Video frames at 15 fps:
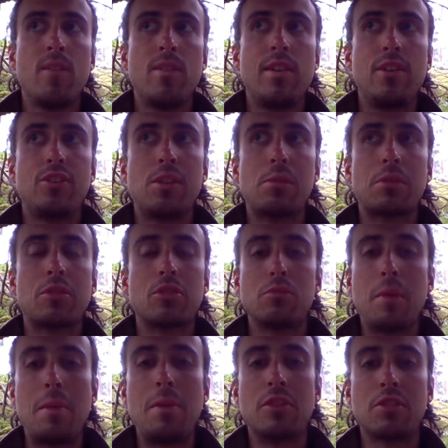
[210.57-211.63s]
it seems like there's
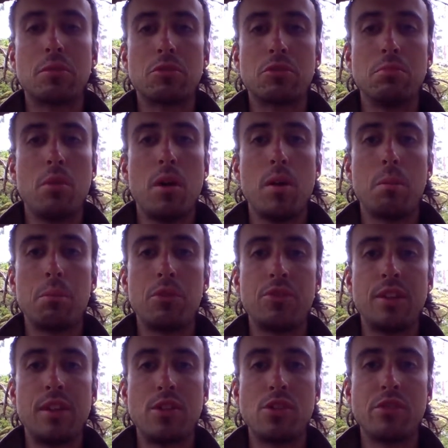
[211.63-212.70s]
maybe some small
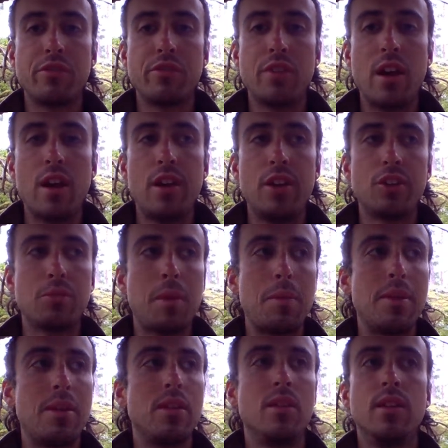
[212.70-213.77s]
percentage of guys,
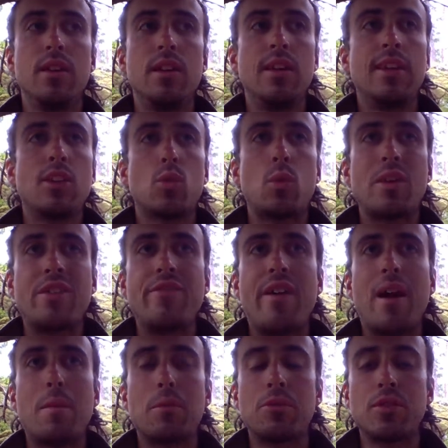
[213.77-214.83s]
maybe
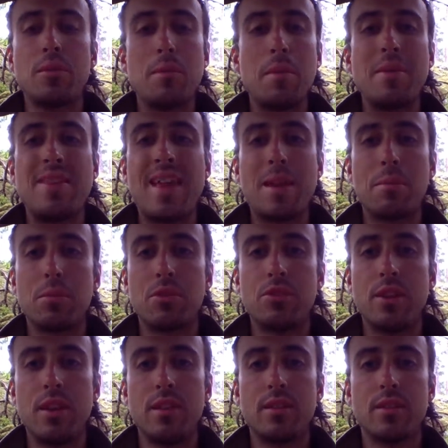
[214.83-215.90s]
25%, maybe
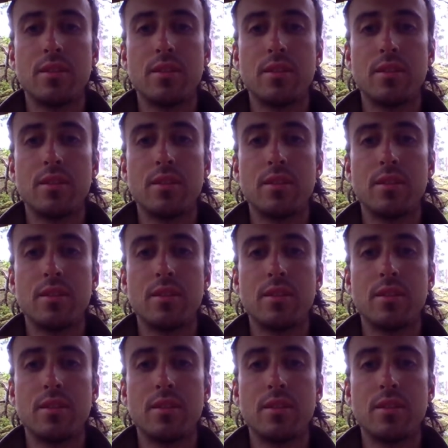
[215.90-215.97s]
10%,